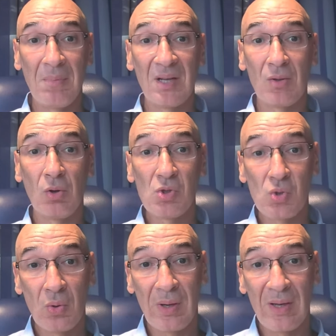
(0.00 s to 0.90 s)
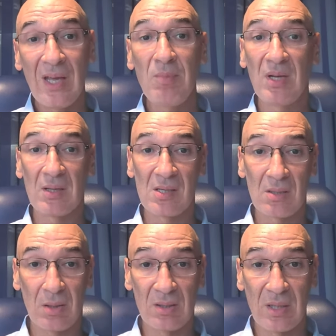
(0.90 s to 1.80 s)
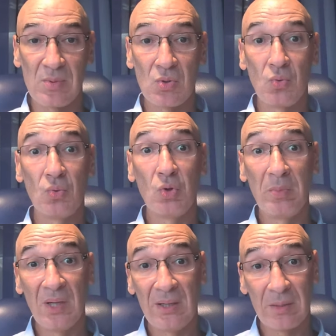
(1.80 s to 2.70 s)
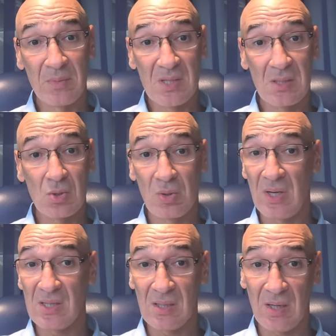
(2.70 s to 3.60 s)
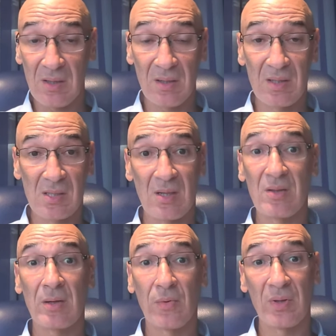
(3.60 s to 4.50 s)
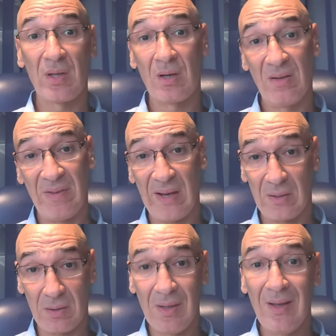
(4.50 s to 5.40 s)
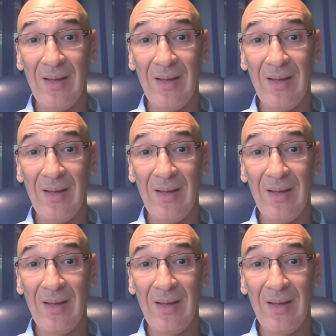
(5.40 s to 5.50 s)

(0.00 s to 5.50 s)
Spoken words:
but also enabling the startups to build their business today is another critical factor.